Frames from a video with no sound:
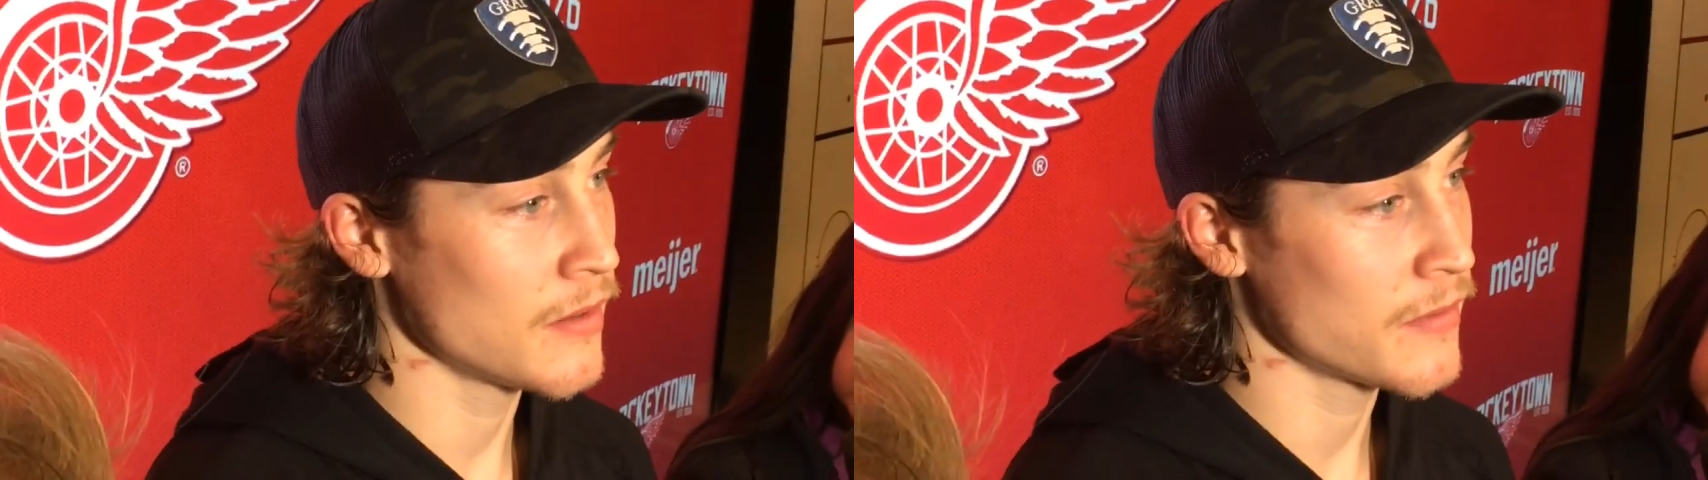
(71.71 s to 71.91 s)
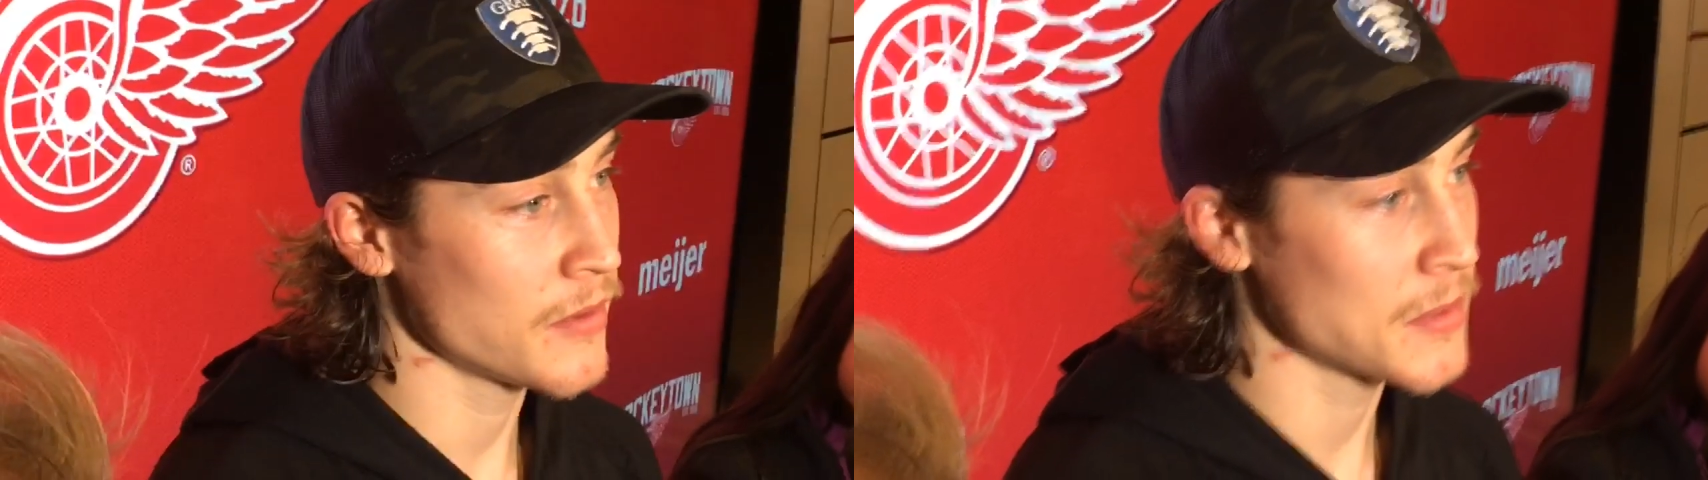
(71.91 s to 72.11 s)

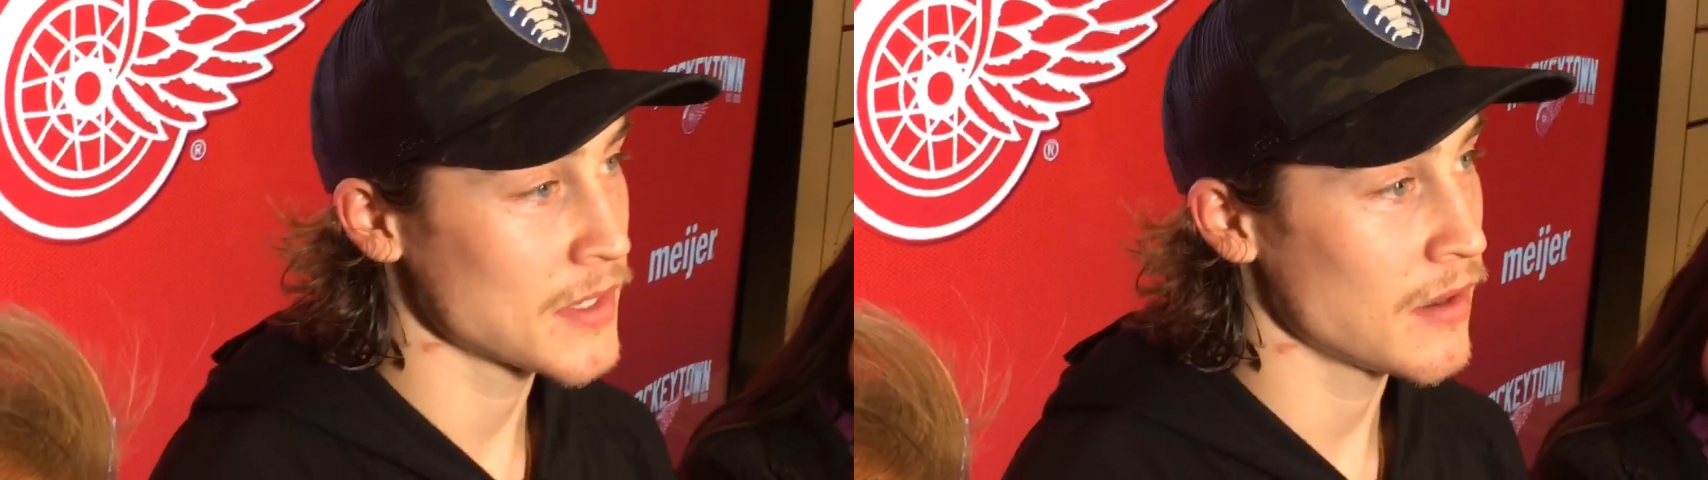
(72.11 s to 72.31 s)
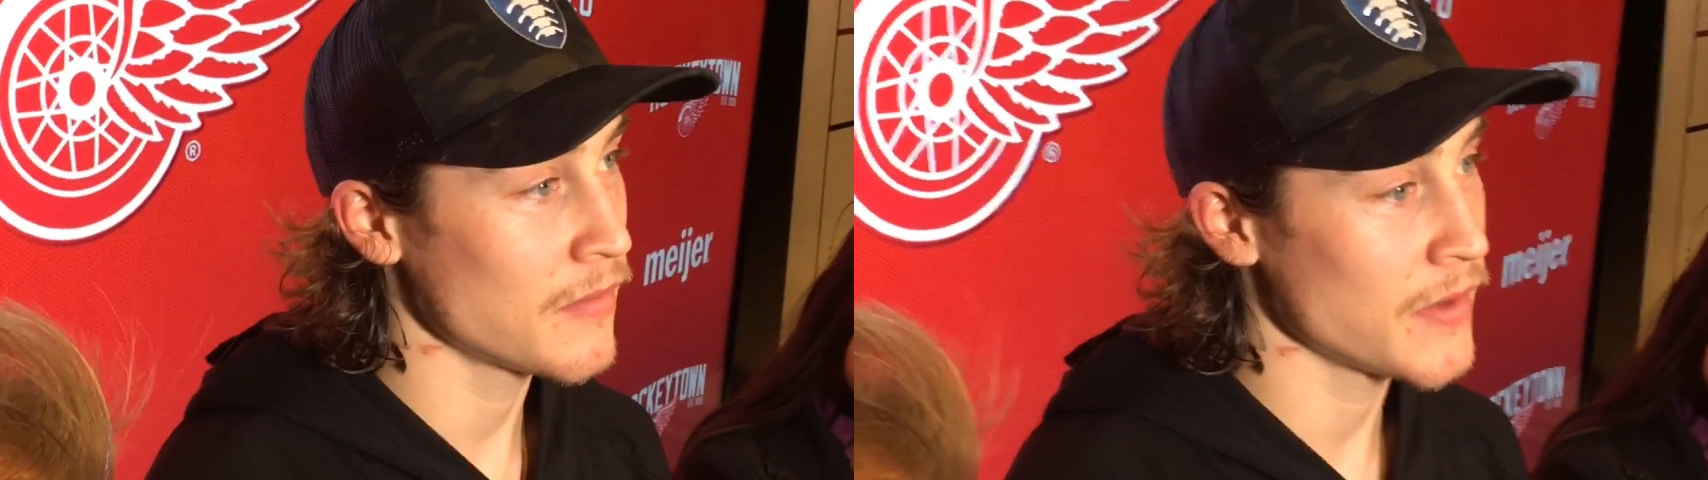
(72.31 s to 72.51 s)
for
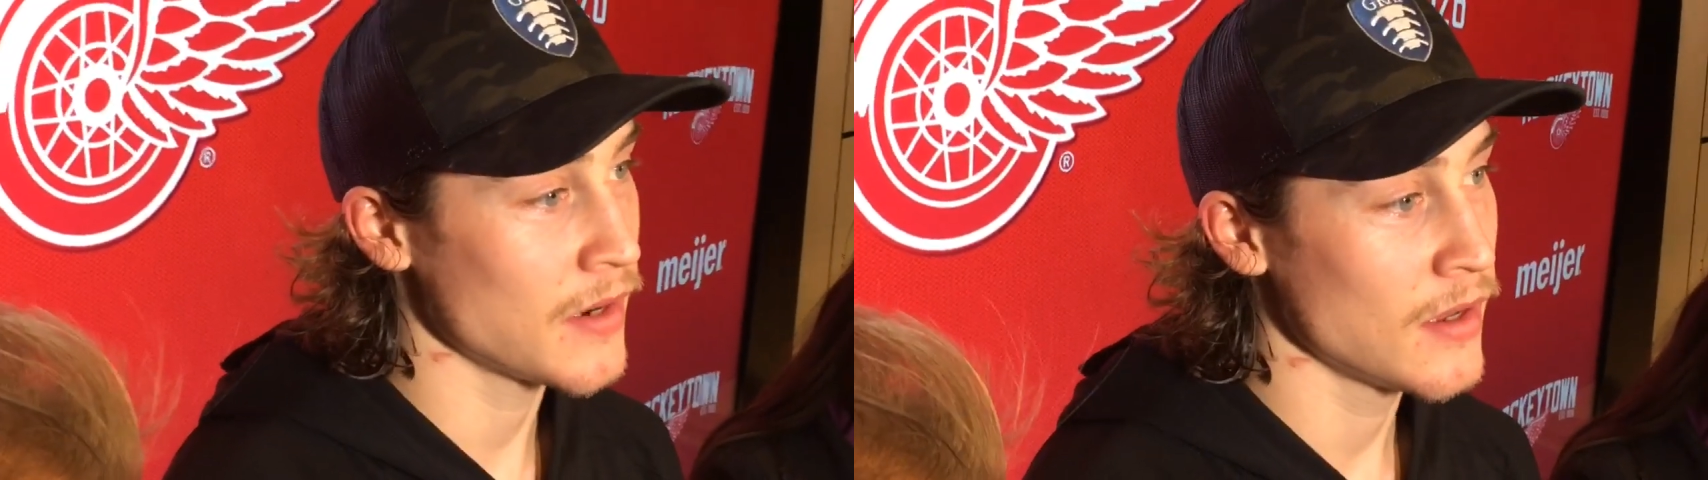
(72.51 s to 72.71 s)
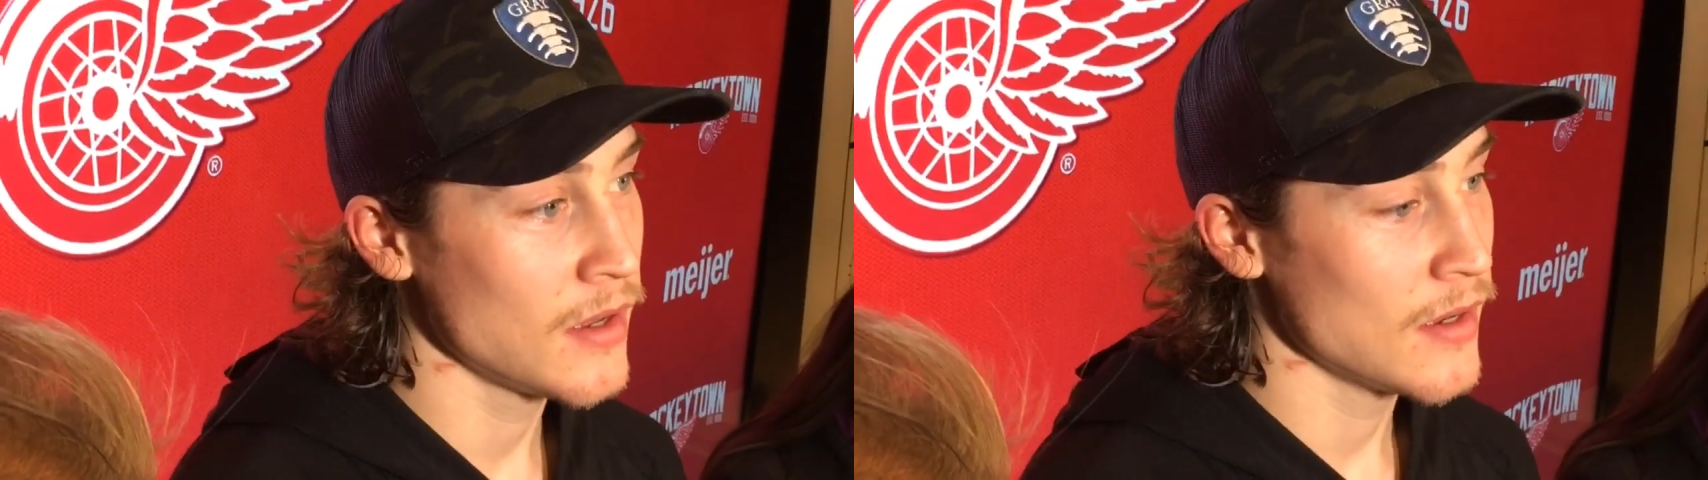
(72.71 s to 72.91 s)
himself, and
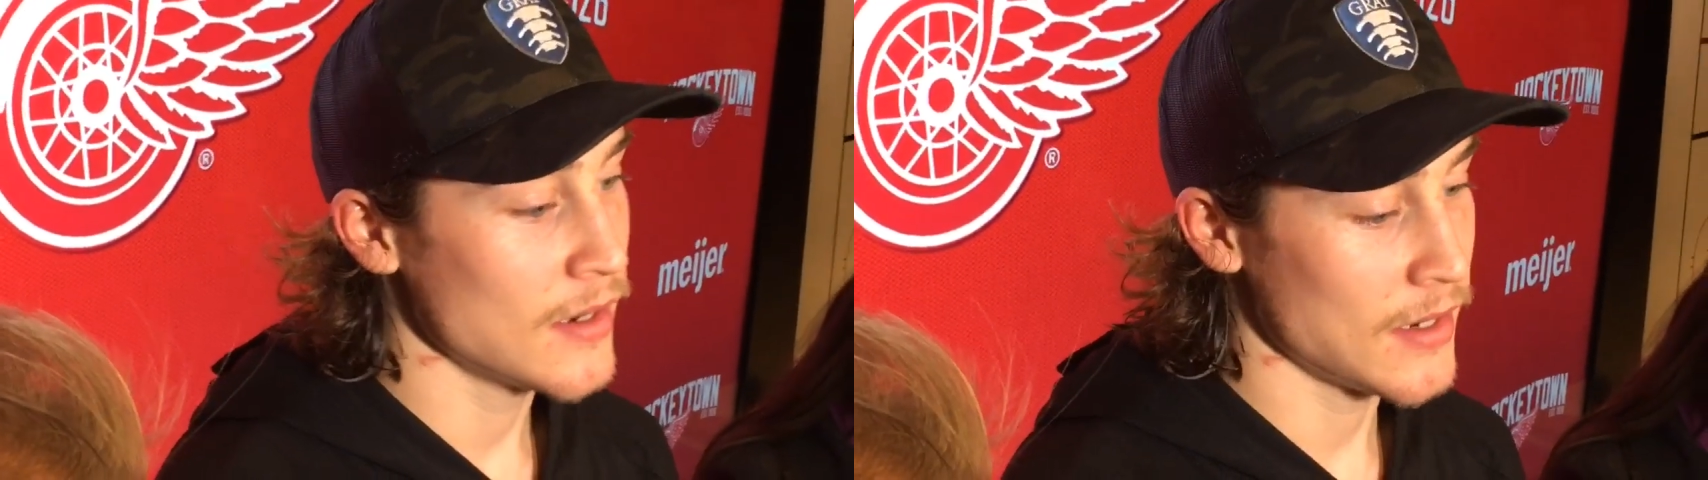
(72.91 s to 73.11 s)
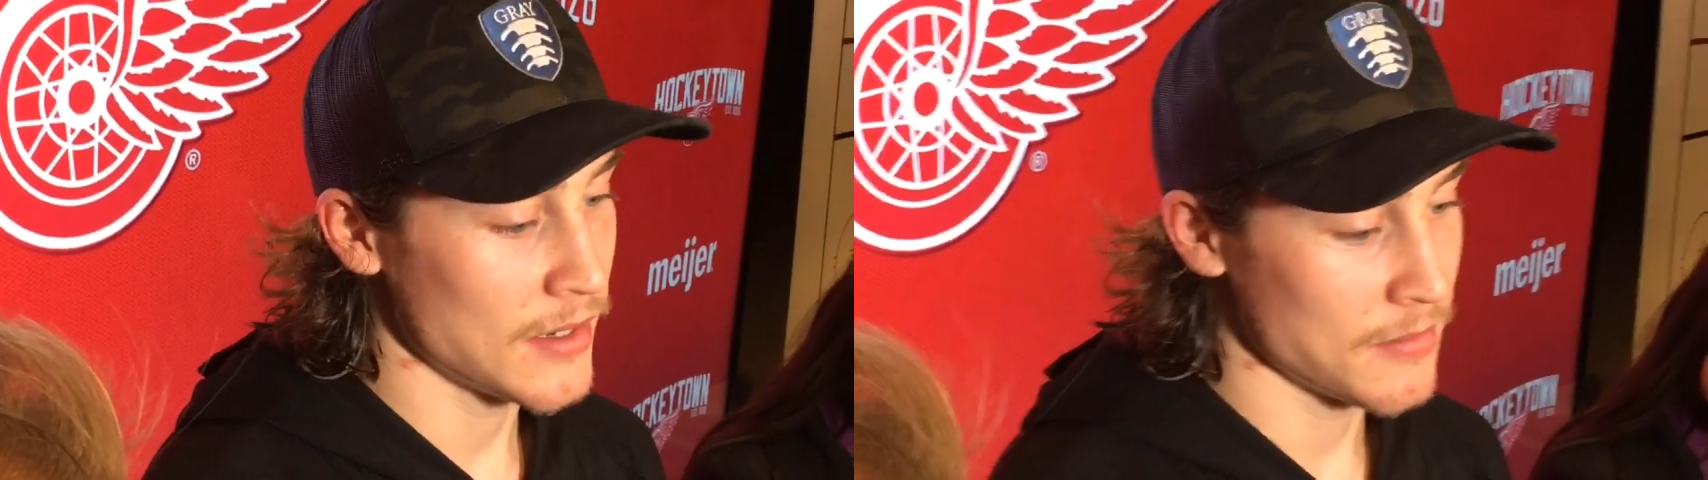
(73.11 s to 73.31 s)

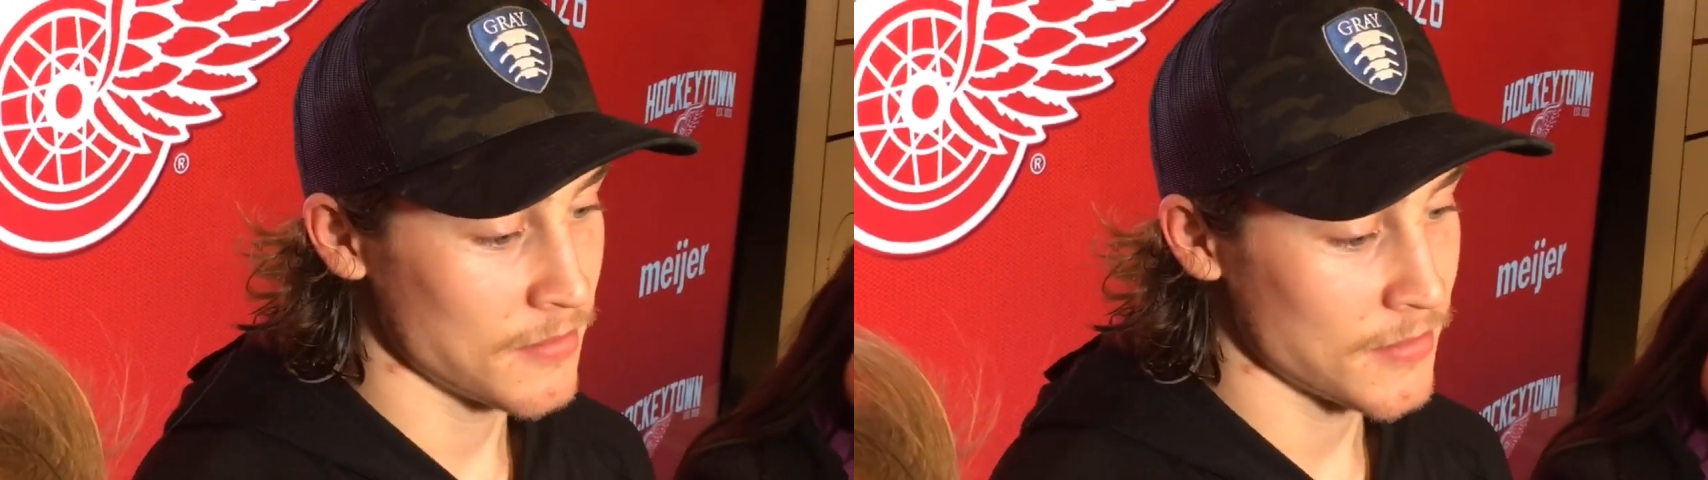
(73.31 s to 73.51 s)
um,